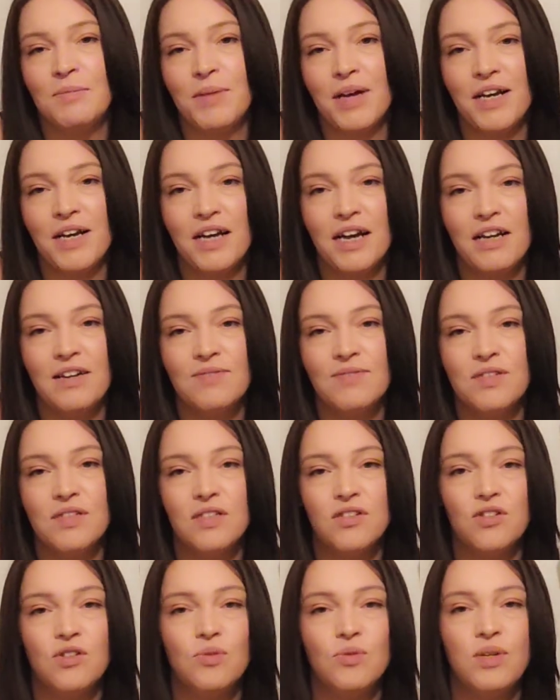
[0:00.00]
back out of a
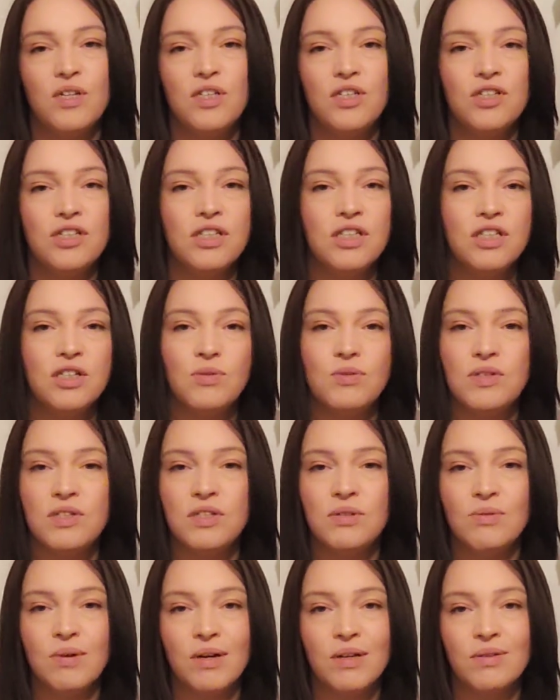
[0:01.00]
situation, and you see
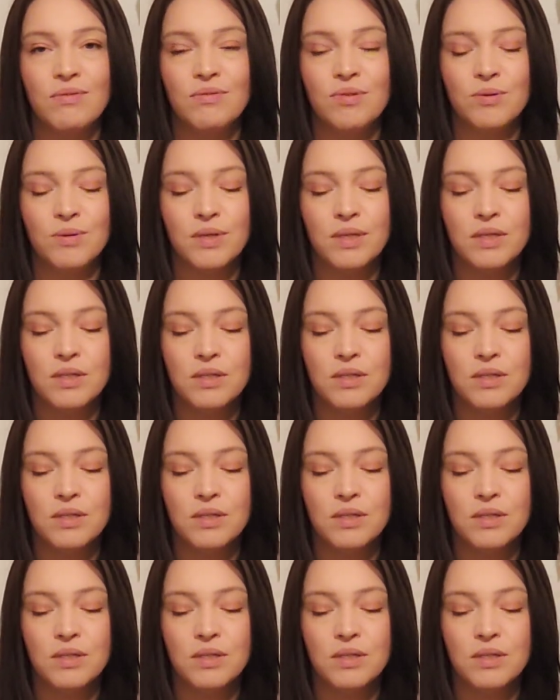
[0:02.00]
right through it.